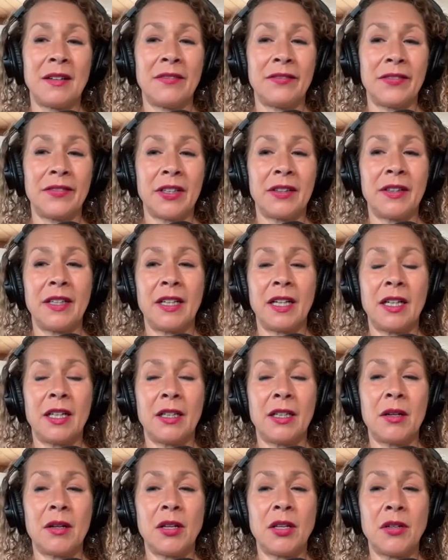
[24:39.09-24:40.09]
Very
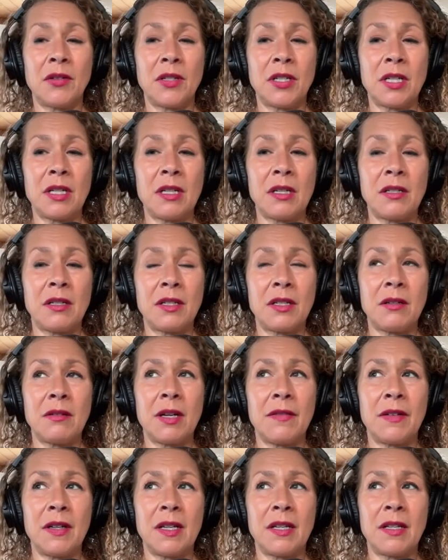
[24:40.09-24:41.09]
hard. Eugenia, do you
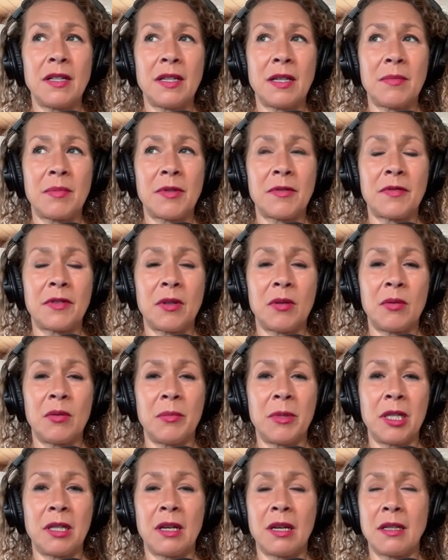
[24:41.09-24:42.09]
have any tips for a
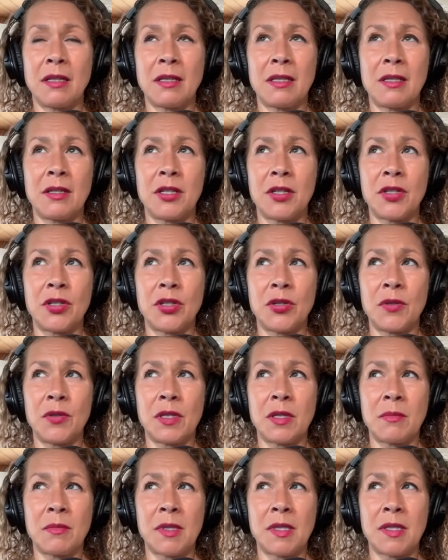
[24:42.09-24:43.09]
woman like to just do
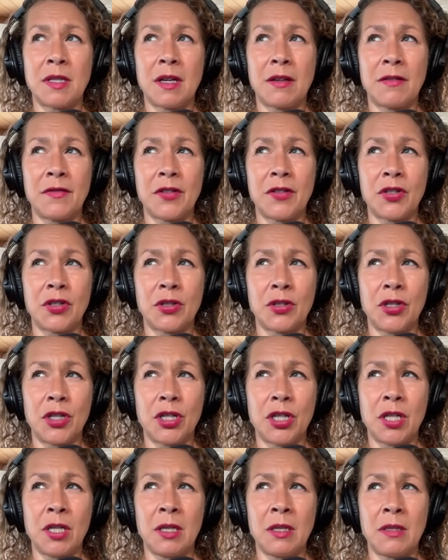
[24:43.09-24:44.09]
some
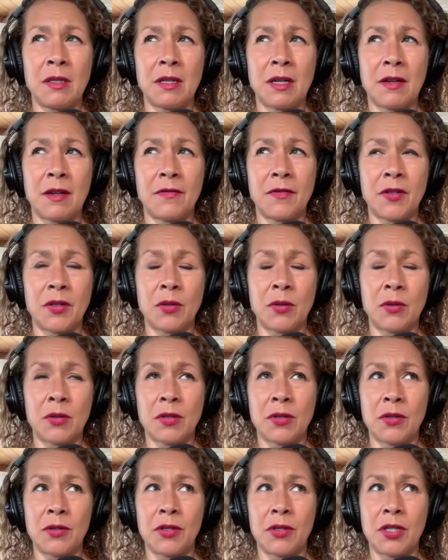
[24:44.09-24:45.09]
self-searching, self-soul
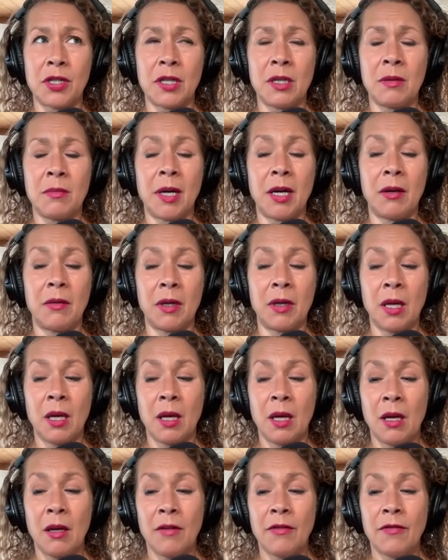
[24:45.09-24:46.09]
searching about
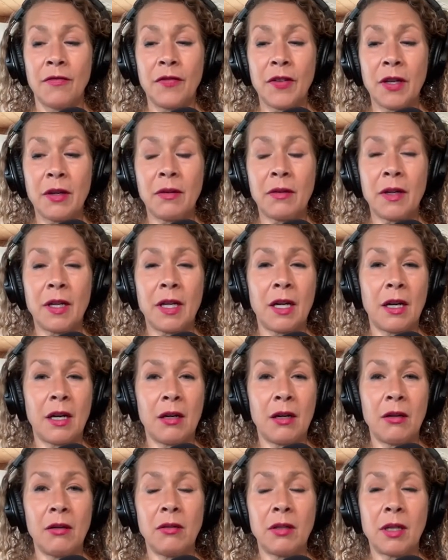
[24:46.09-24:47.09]
figuring
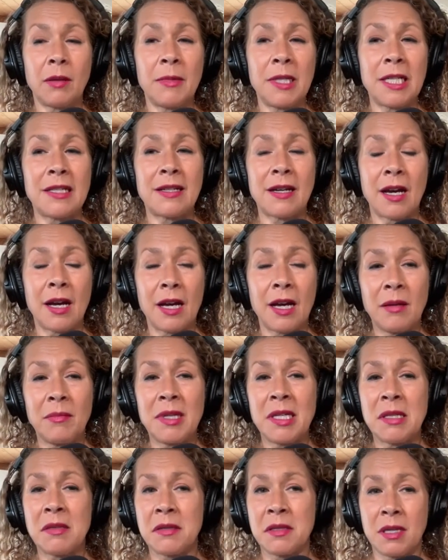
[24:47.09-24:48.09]
out? I mean, time
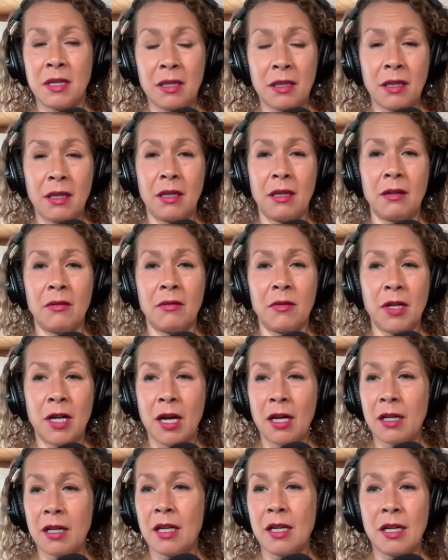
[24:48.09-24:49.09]
is ticking. We're not
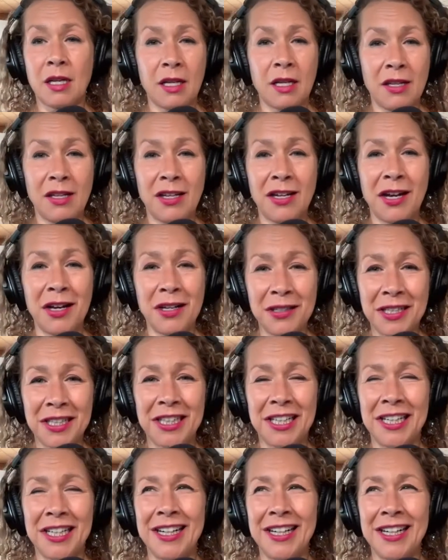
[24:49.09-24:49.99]
getting any younger.